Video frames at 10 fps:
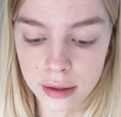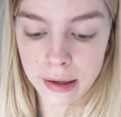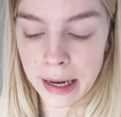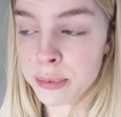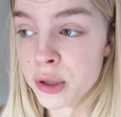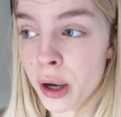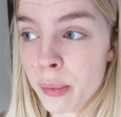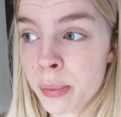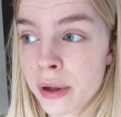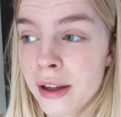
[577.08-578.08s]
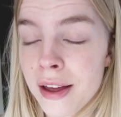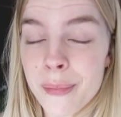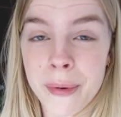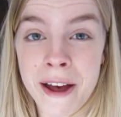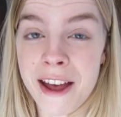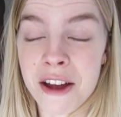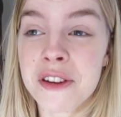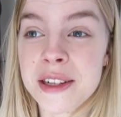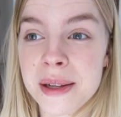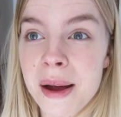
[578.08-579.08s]
laptop, but
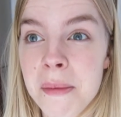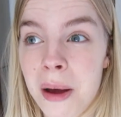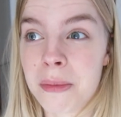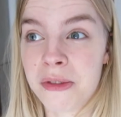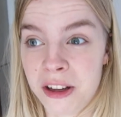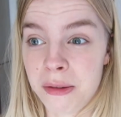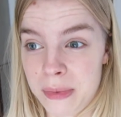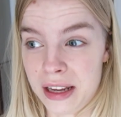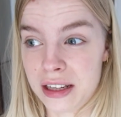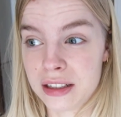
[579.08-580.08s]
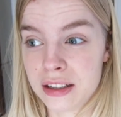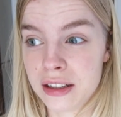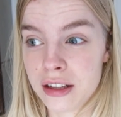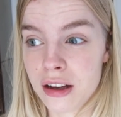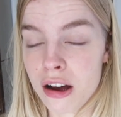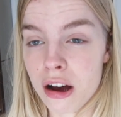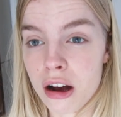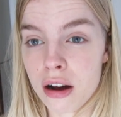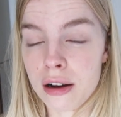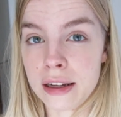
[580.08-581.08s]
every time I'm filming
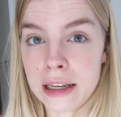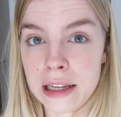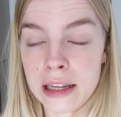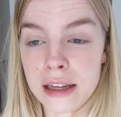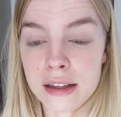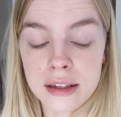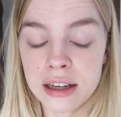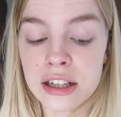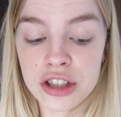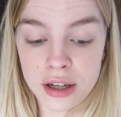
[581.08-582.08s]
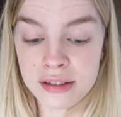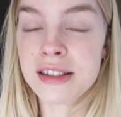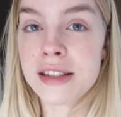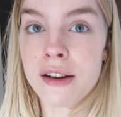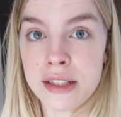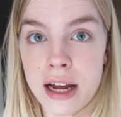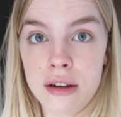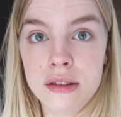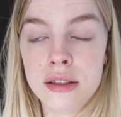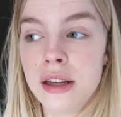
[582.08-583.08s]
I like it shuts itself
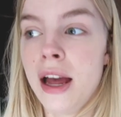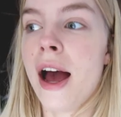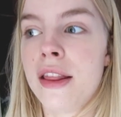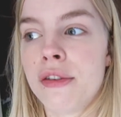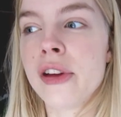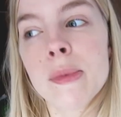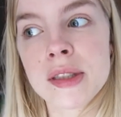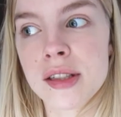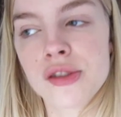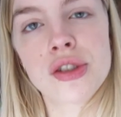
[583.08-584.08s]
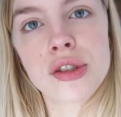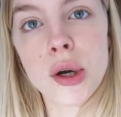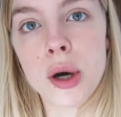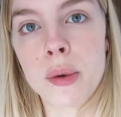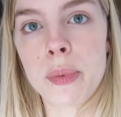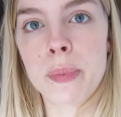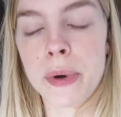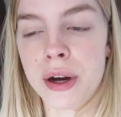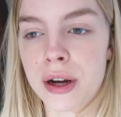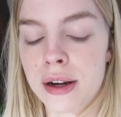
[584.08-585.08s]
down and the filming doesn't stop,
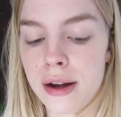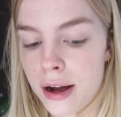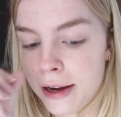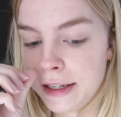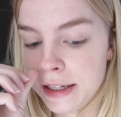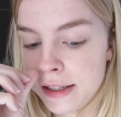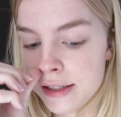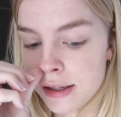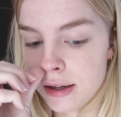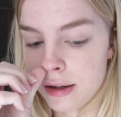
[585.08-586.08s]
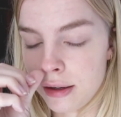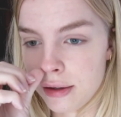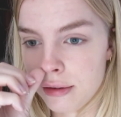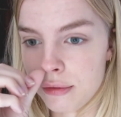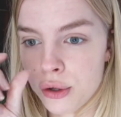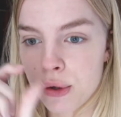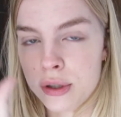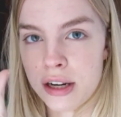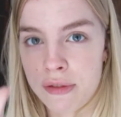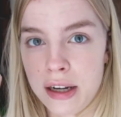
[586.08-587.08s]
but I need to
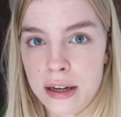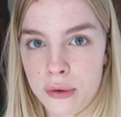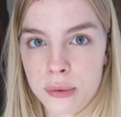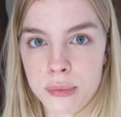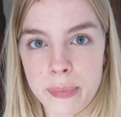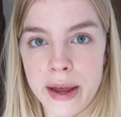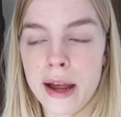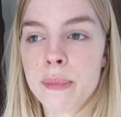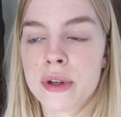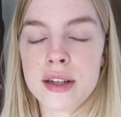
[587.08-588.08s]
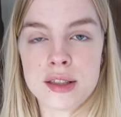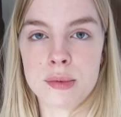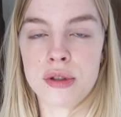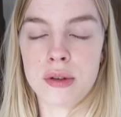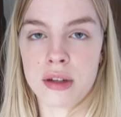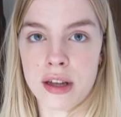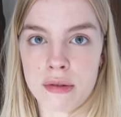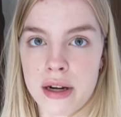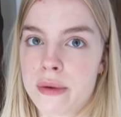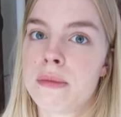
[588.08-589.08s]
record every little bit because I'm doing a get
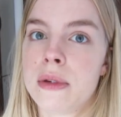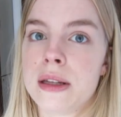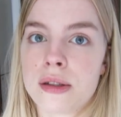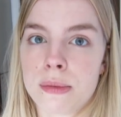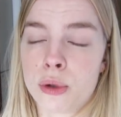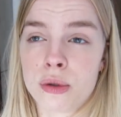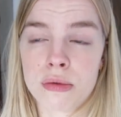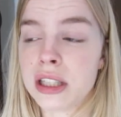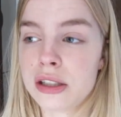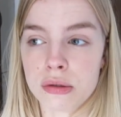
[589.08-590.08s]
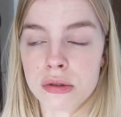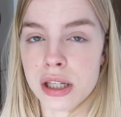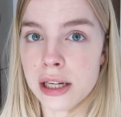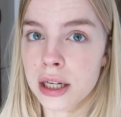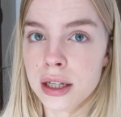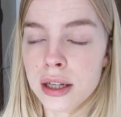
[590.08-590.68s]
ready with me, so I'm not really talking.